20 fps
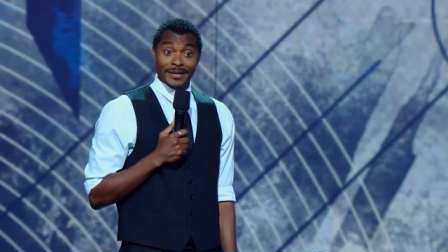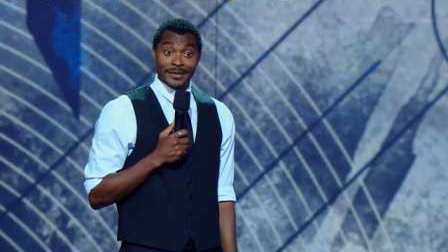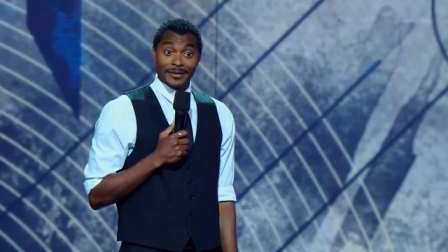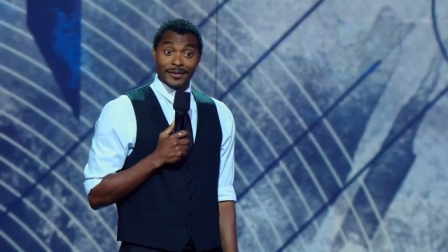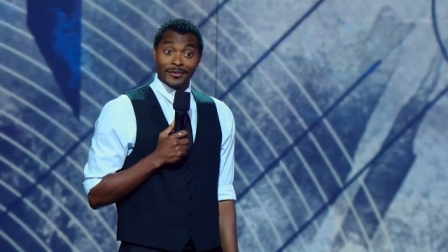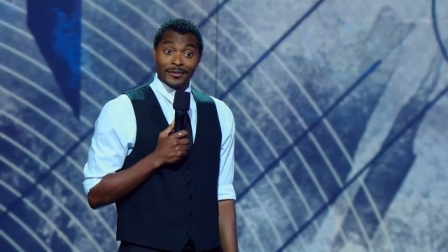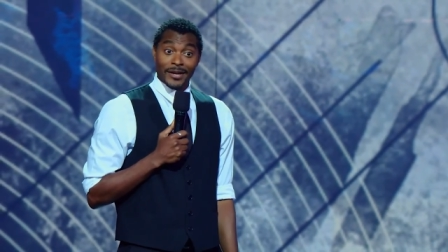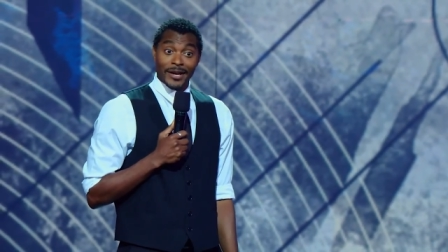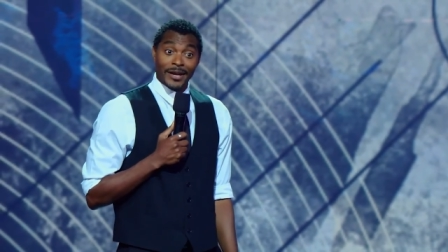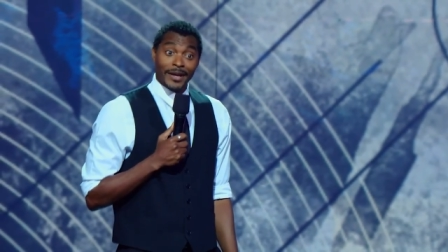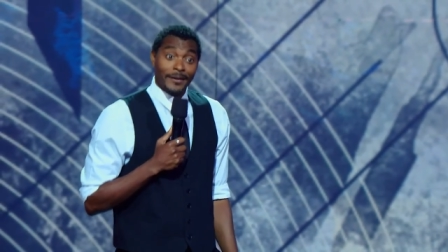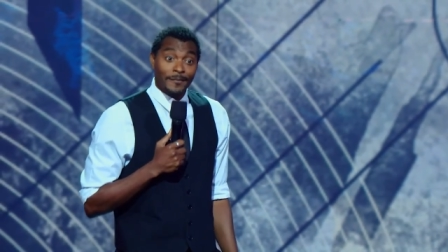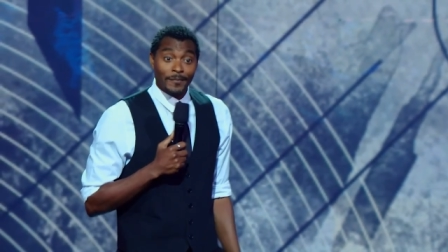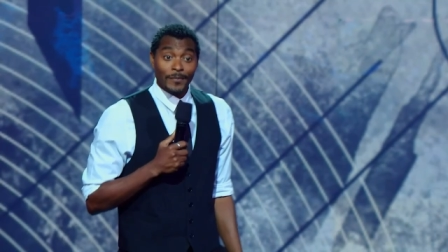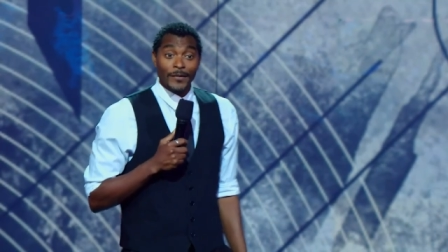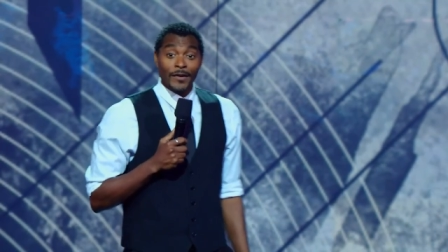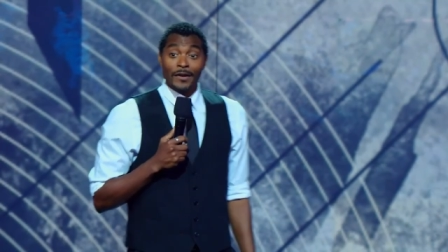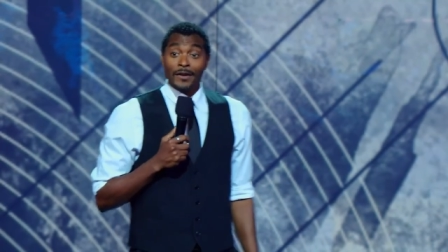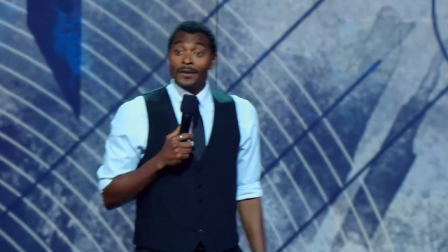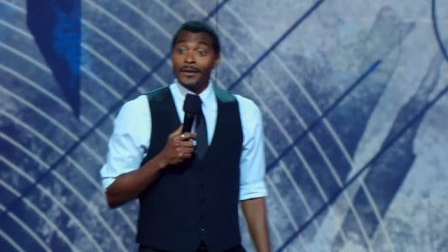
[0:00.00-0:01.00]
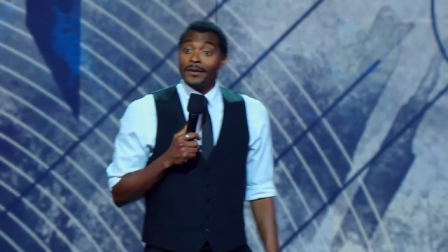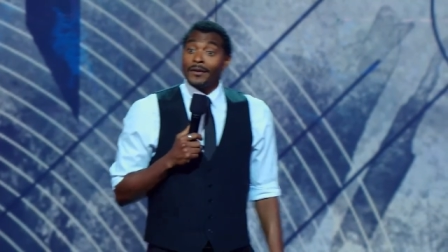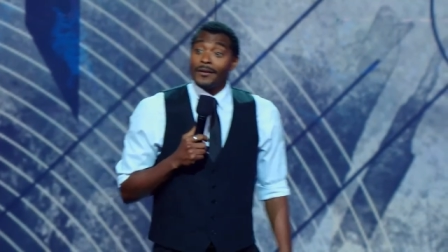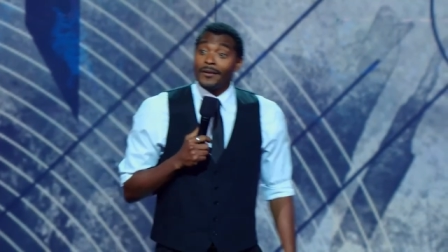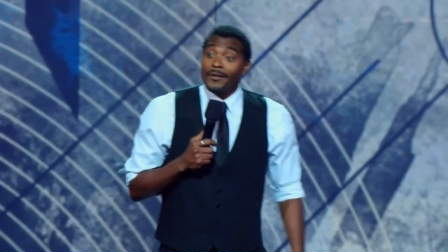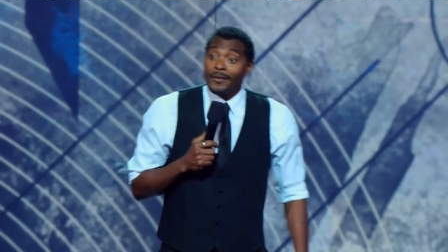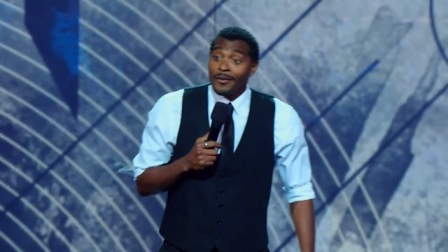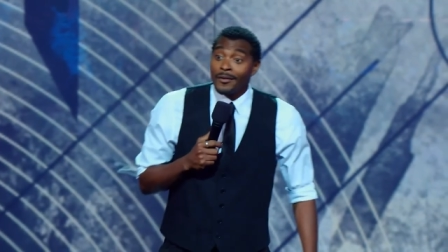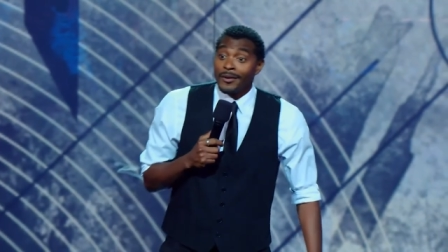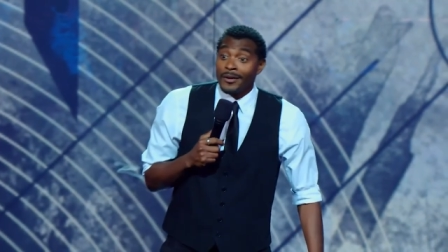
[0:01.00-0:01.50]
Okay.
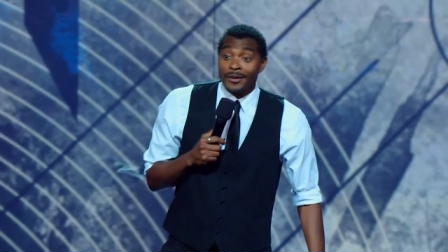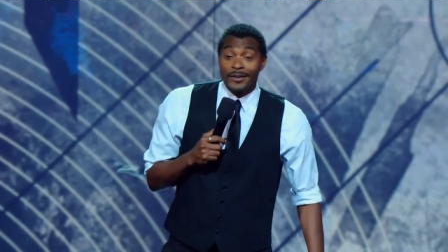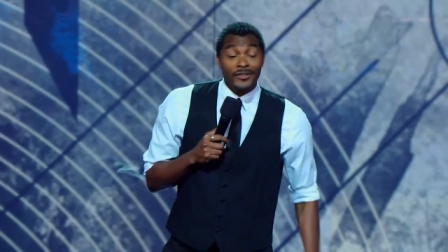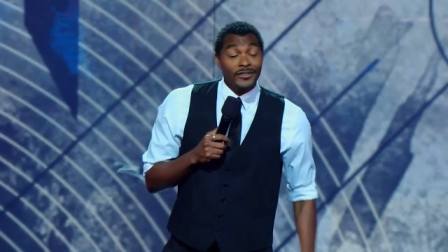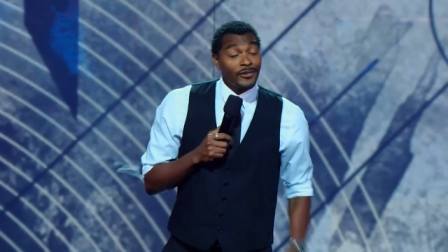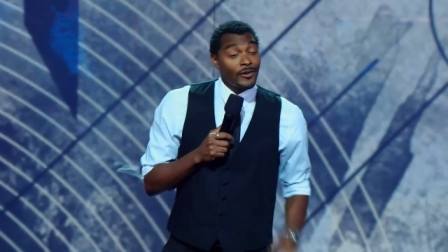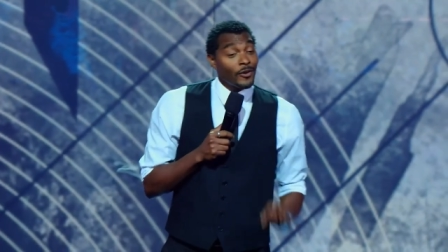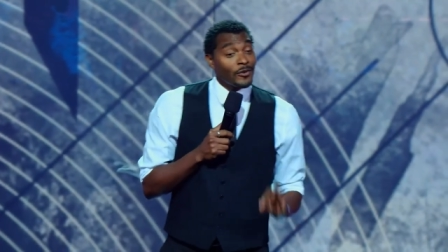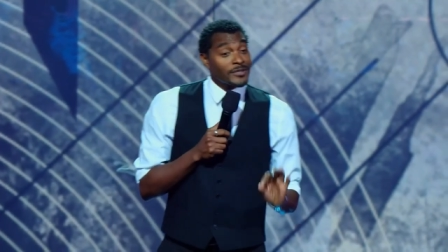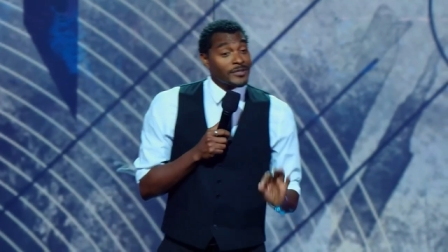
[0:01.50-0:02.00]
She goes